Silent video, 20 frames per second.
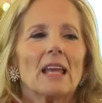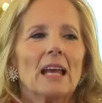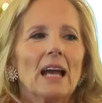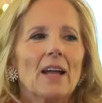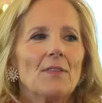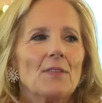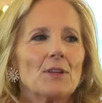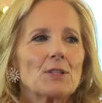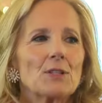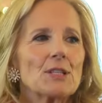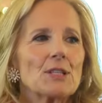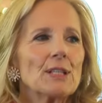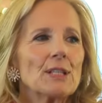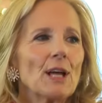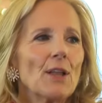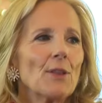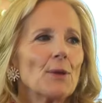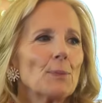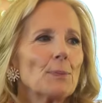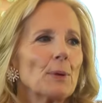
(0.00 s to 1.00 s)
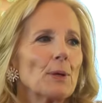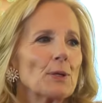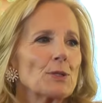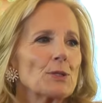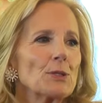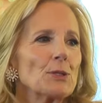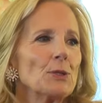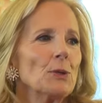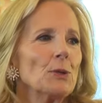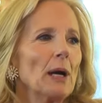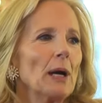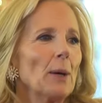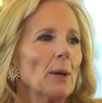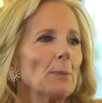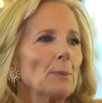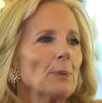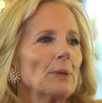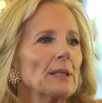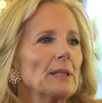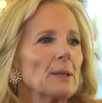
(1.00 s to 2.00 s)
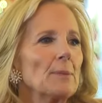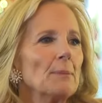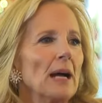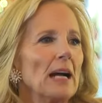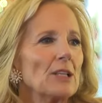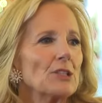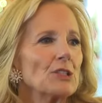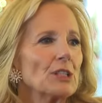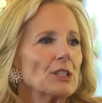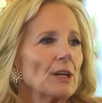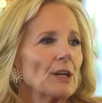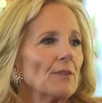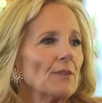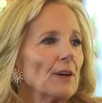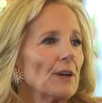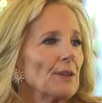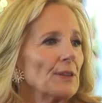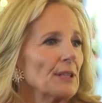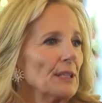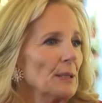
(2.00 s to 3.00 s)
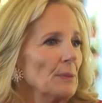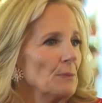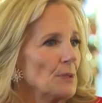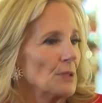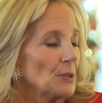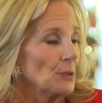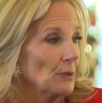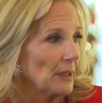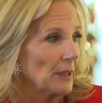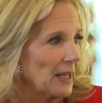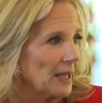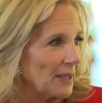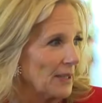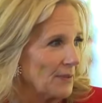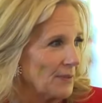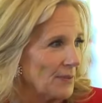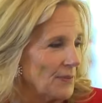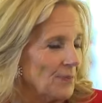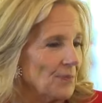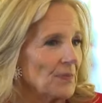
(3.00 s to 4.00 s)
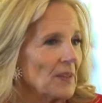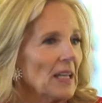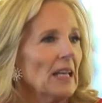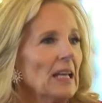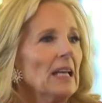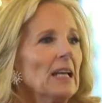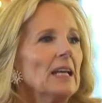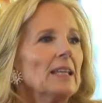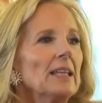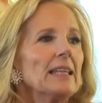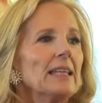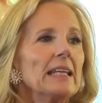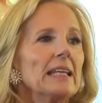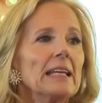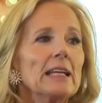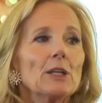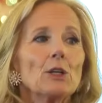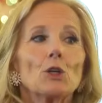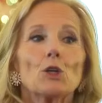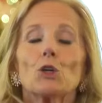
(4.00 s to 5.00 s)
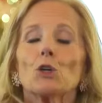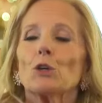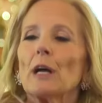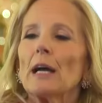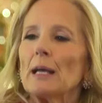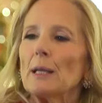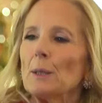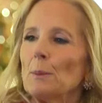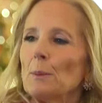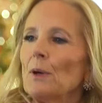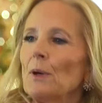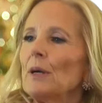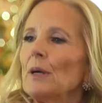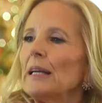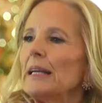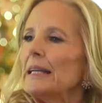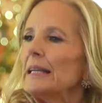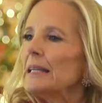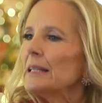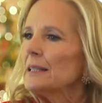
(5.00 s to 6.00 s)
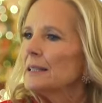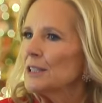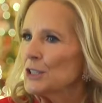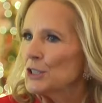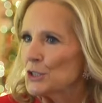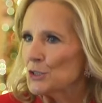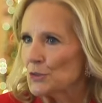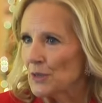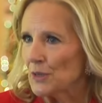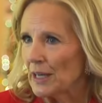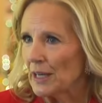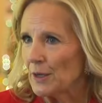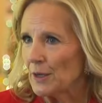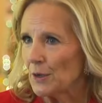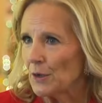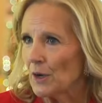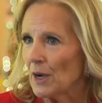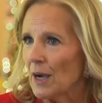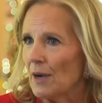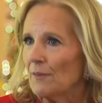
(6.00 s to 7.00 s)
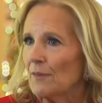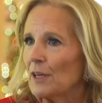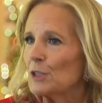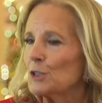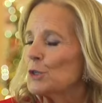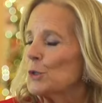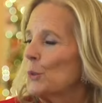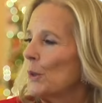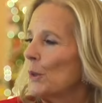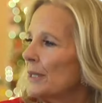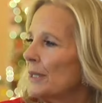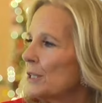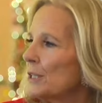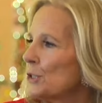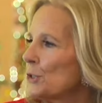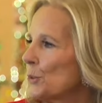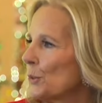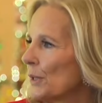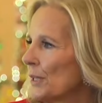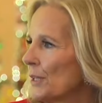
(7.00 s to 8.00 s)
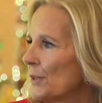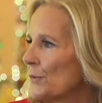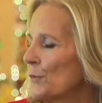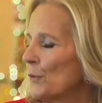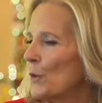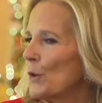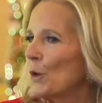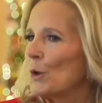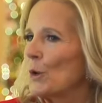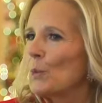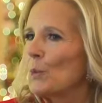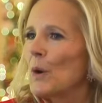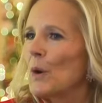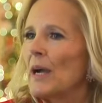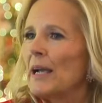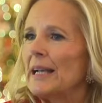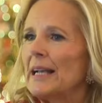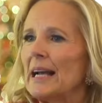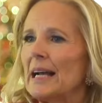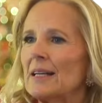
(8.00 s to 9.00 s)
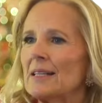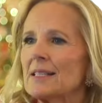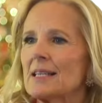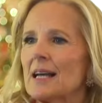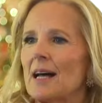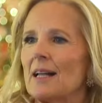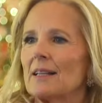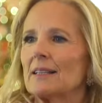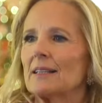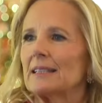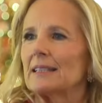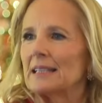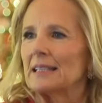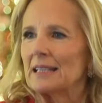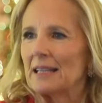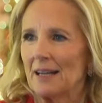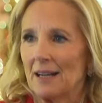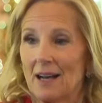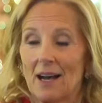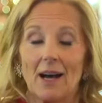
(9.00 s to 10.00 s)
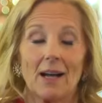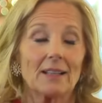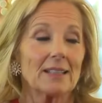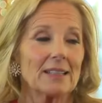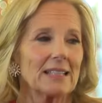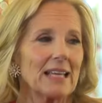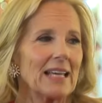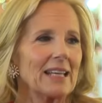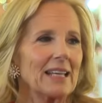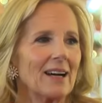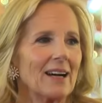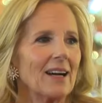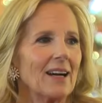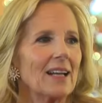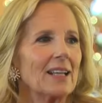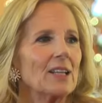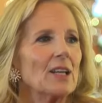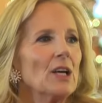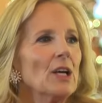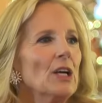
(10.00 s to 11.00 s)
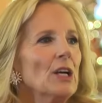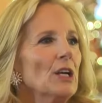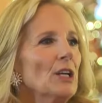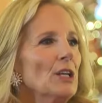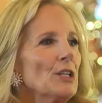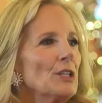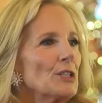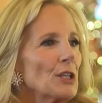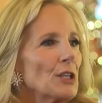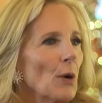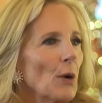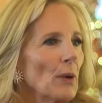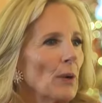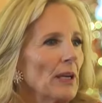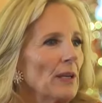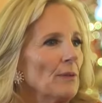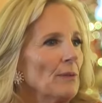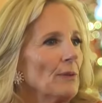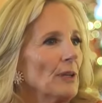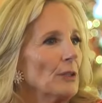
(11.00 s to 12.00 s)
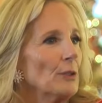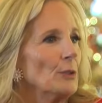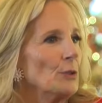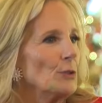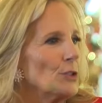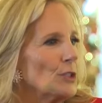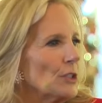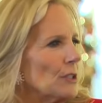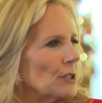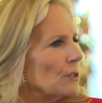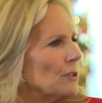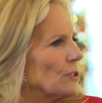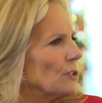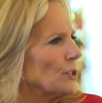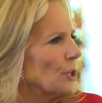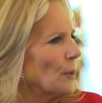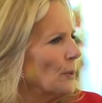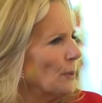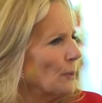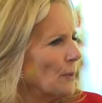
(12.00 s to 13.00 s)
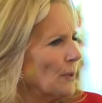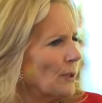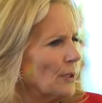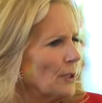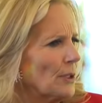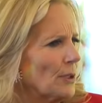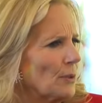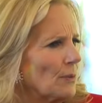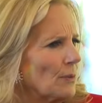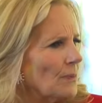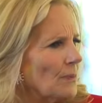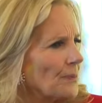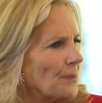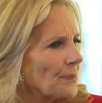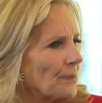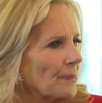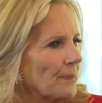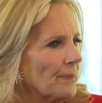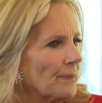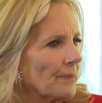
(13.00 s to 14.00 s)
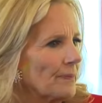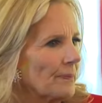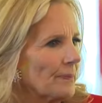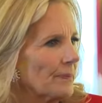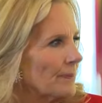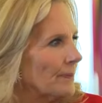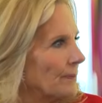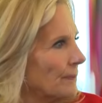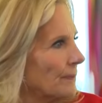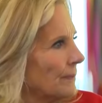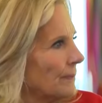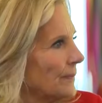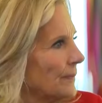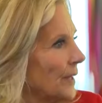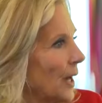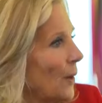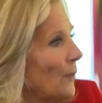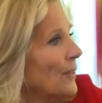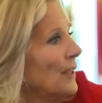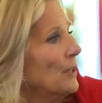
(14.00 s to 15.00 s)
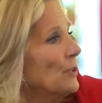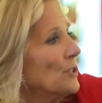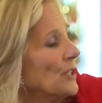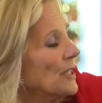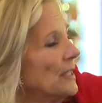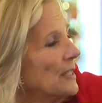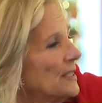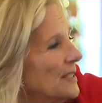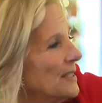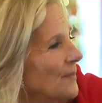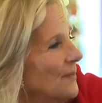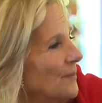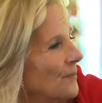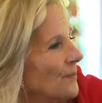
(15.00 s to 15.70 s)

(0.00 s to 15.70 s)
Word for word: And there's another person who helped bring the magic of our theme to life. The incredible illustrator of our twenty twenty-four White House Holiday, Holiday Guide, Zoe Ranucci. Zoe, where are you? Oh, there she is.